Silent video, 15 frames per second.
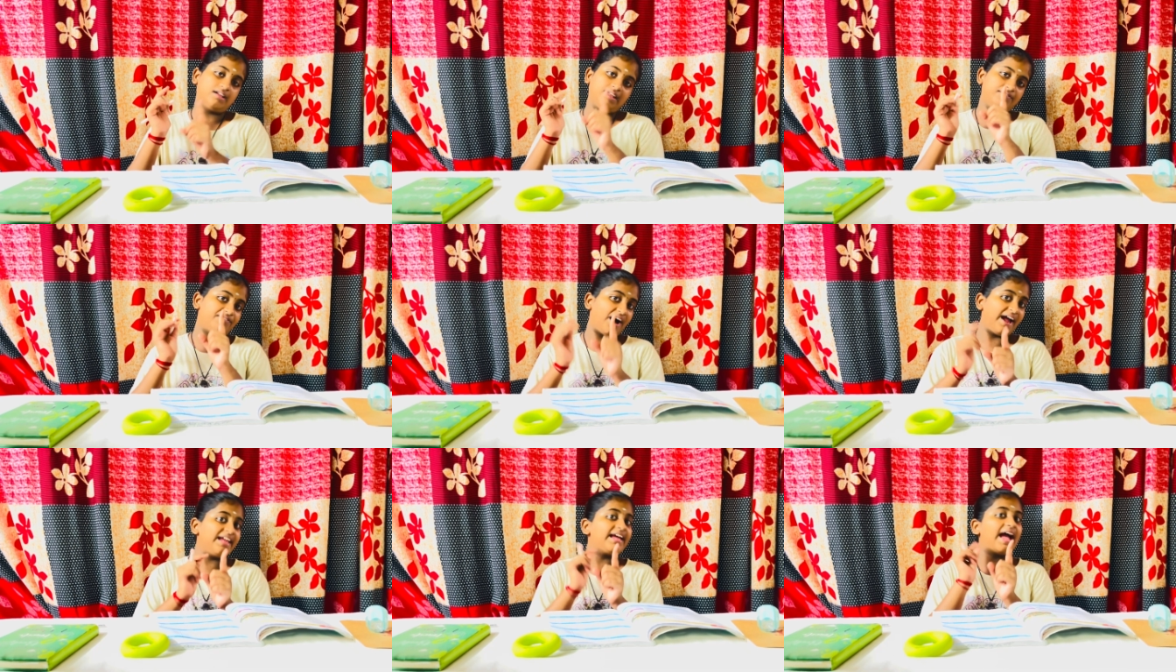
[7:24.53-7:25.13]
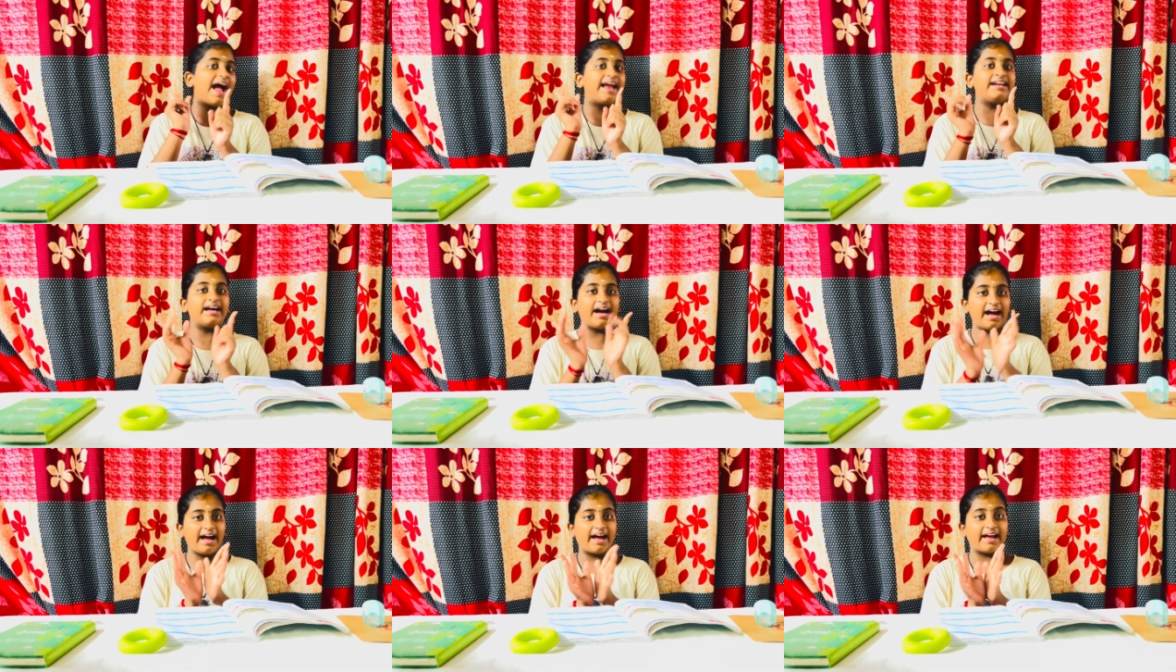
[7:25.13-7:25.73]
Y and
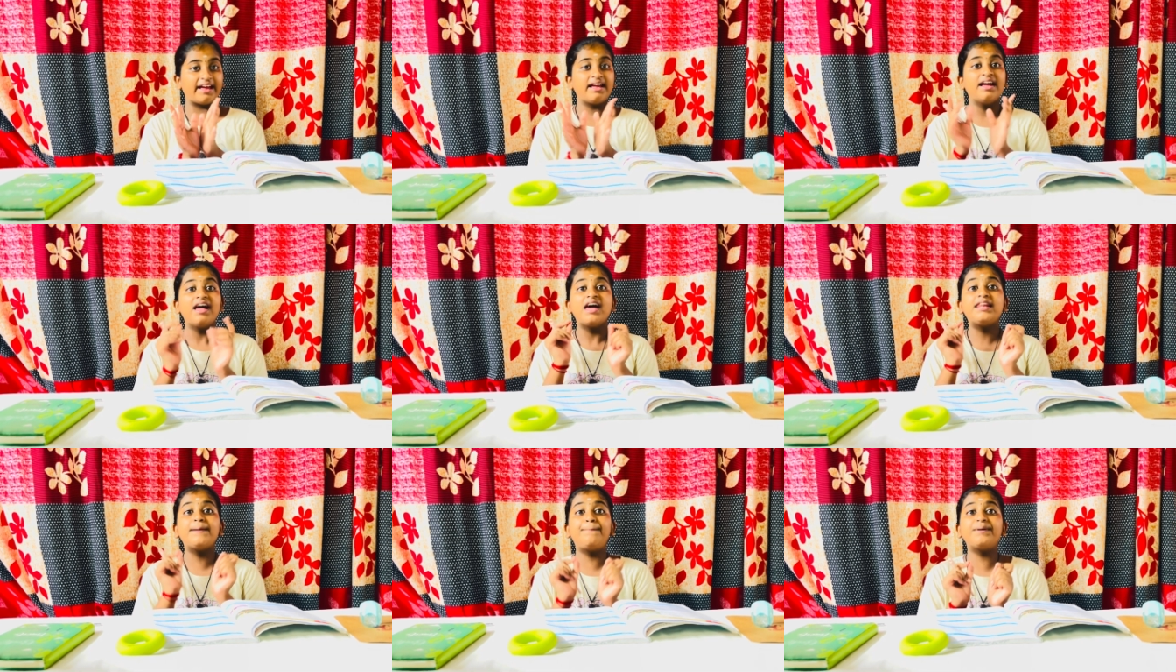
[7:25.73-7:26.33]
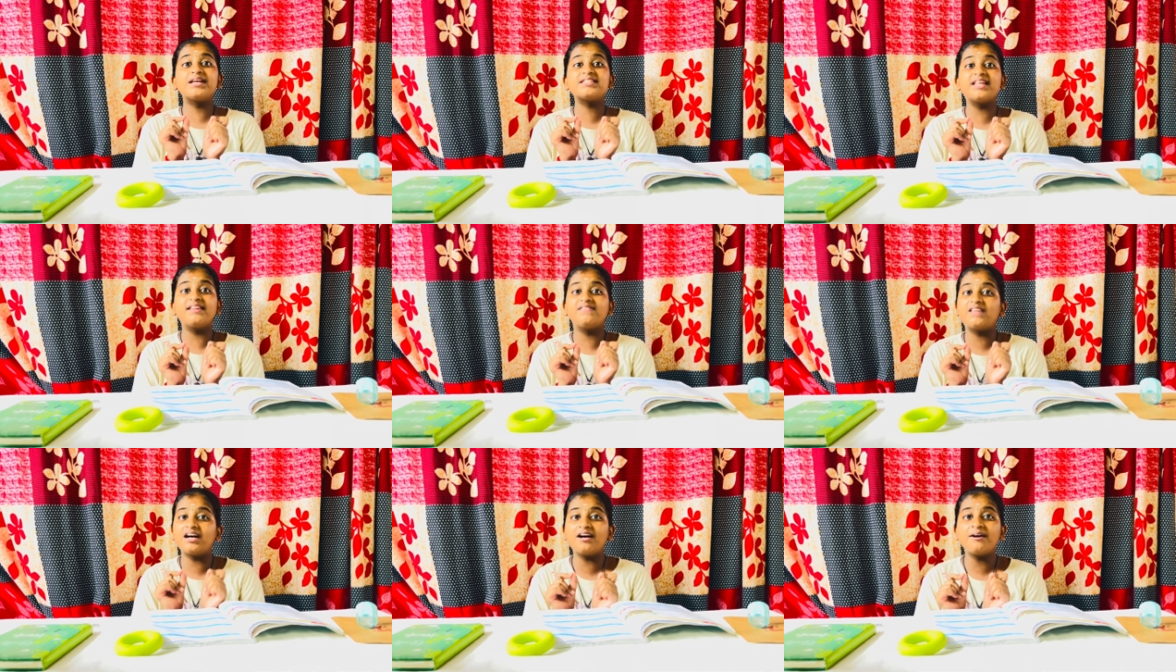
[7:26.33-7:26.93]
I
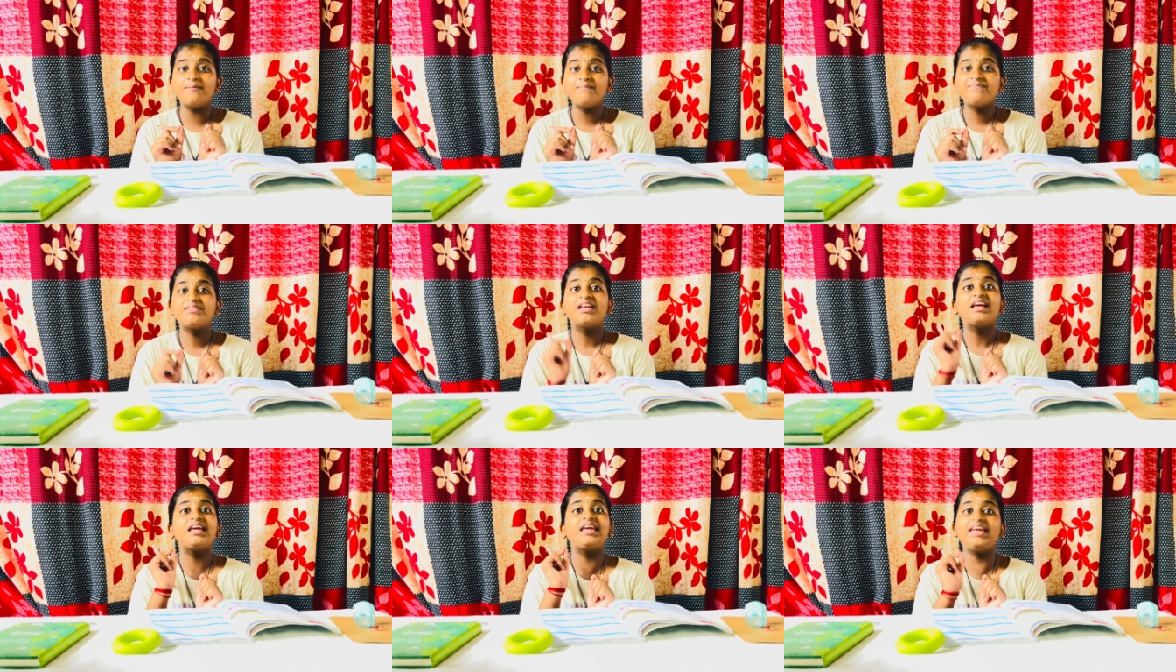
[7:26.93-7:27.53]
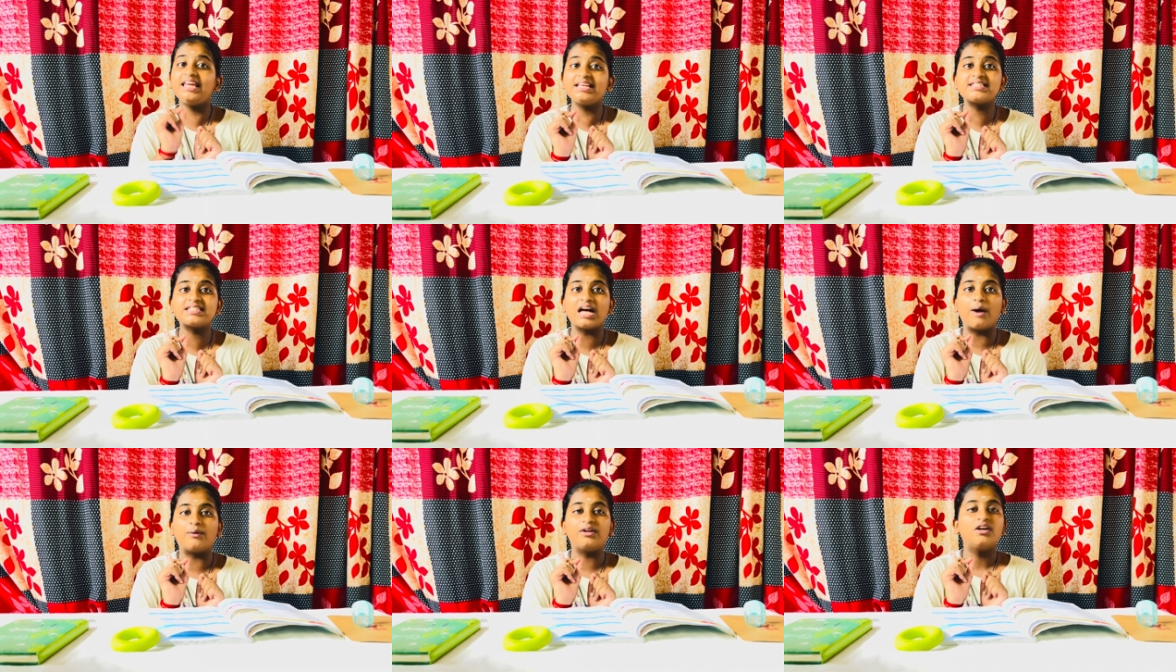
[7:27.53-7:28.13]
represent the E
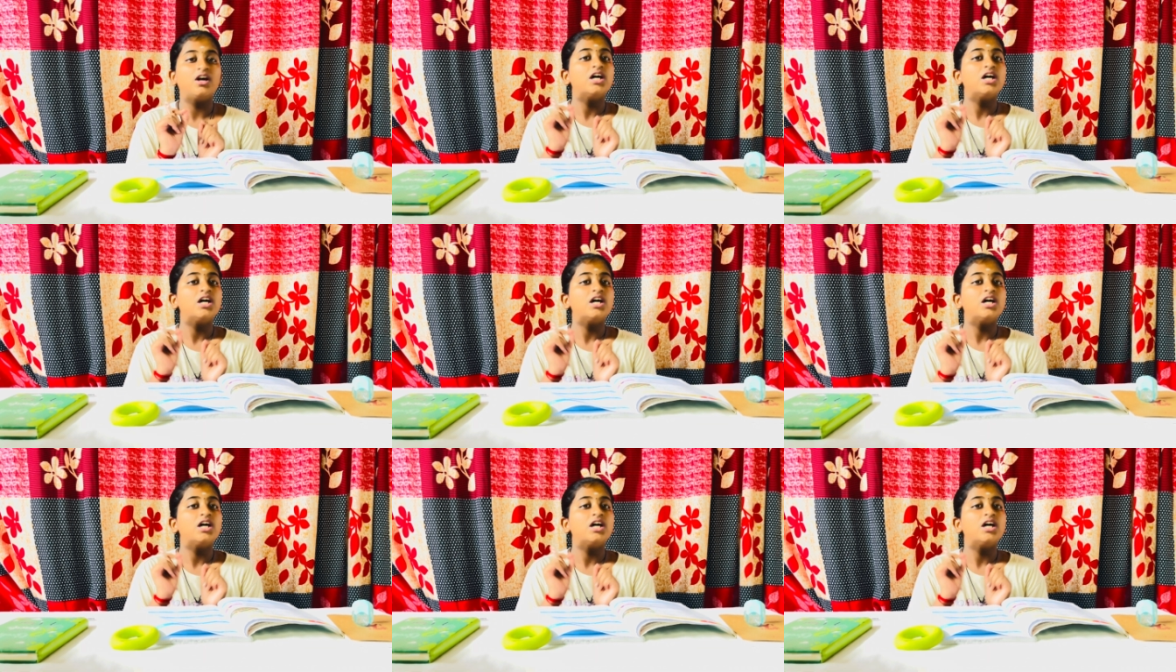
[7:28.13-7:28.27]
sound.